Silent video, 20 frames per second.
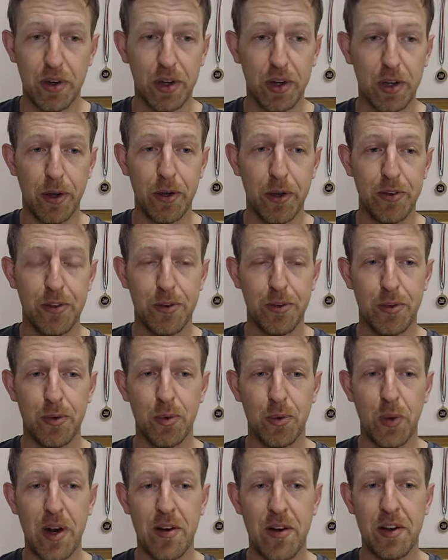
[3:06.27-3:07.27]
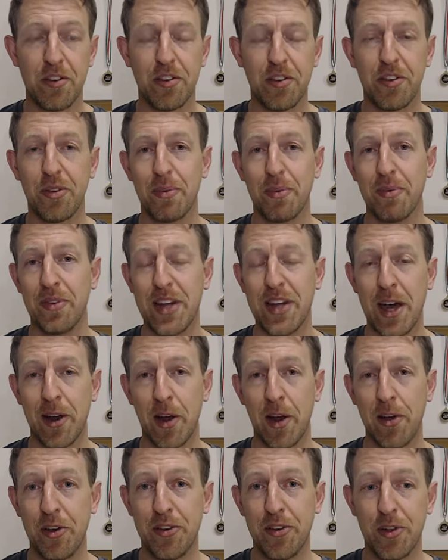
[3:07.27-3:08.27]
go to where it's
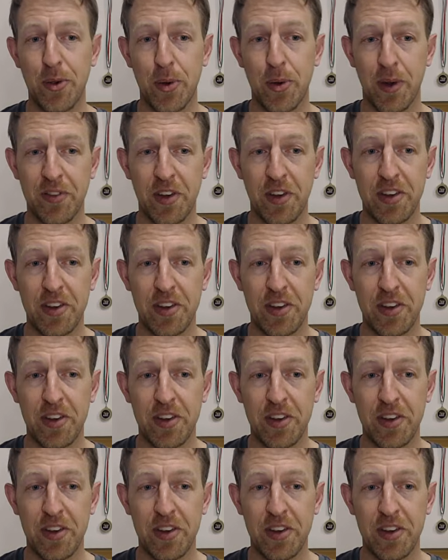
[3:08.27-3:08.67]
downloaded to on the